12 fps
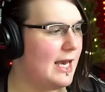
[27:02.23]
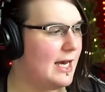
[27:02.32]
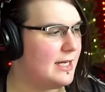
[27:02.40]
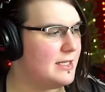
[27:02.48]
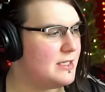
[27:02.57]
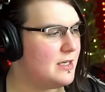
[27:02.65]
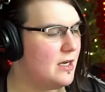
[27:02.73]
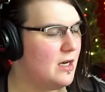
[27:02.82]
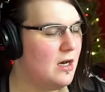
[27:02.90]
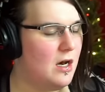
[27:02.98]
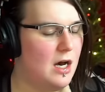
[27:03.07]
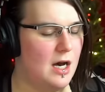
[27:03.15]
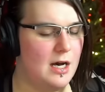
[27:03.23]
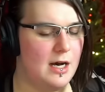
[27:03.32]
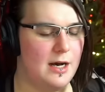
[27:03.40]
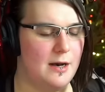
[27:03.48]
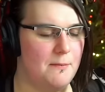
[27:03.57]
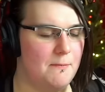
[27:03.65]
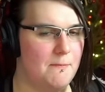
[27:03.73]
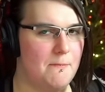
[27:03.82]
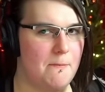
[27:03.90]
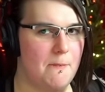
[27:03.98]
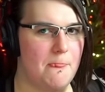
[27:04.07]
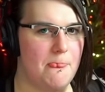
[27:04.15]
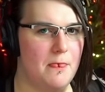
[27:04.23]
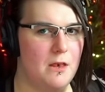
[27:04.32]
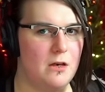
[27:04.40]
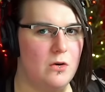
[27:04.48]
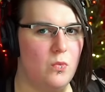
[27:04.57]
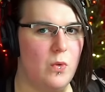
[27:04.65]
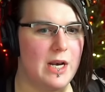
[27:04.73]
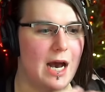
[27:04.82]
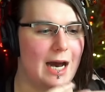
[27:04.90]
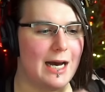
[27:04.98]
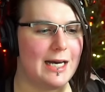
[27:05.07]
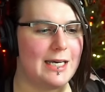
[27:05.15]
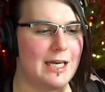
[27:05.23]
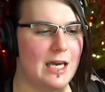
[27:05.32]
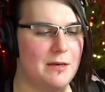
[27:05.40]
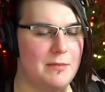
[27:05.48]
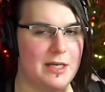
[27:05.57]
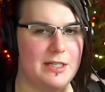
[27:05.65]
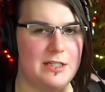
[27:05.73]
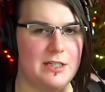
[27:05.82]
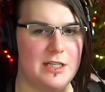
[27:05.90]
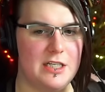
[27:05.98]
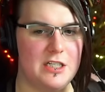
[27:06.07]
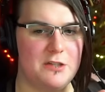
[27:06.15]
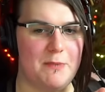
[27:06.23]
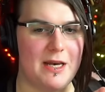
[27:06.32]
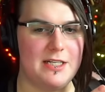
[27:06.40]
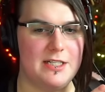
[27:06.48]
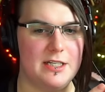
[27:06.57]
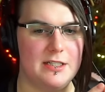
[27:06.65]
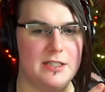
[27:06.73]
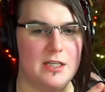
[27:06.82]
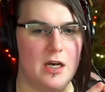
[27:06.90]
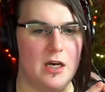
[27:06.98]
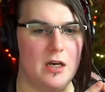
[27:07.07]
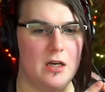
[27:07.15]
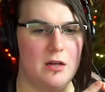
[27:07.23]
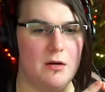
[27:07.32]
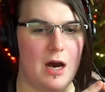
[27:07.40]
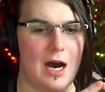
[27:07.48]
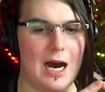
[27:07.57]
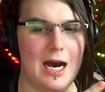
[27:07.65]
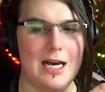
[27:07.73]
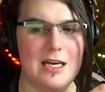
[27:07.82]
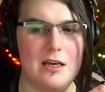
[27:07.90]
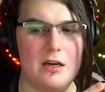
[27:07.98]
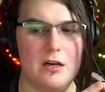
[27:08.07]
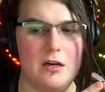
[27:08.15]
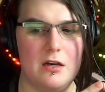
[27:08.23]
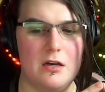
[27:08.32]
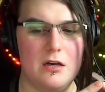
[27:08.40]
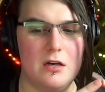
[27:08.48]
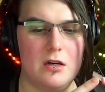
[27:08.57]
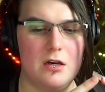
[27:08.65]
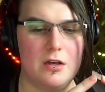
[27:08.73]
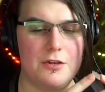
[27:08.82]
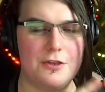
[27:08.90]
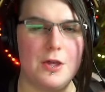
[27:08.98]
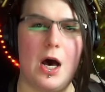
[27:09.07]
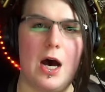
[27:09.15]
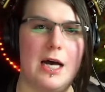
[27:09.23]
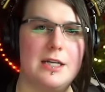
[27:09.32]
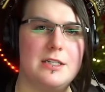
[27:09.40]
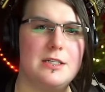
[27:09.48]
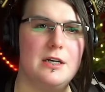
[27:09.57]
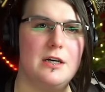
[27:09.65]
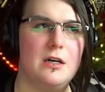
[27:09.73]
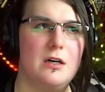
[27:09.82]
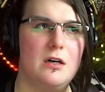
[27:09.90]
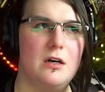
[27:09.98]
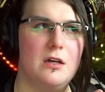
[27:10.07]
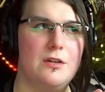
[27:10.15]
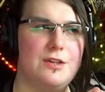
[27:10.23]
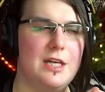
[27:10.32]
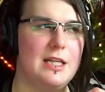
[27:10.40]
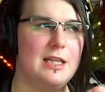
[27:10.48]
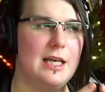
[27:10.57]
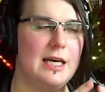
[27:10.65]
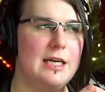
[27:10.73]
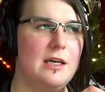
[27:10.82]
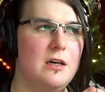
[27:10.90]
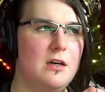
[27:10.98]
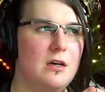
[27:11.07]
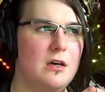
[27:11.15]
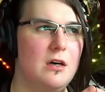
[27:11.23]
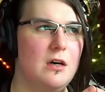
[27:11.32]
And um, when I came into these spaces, I thought that like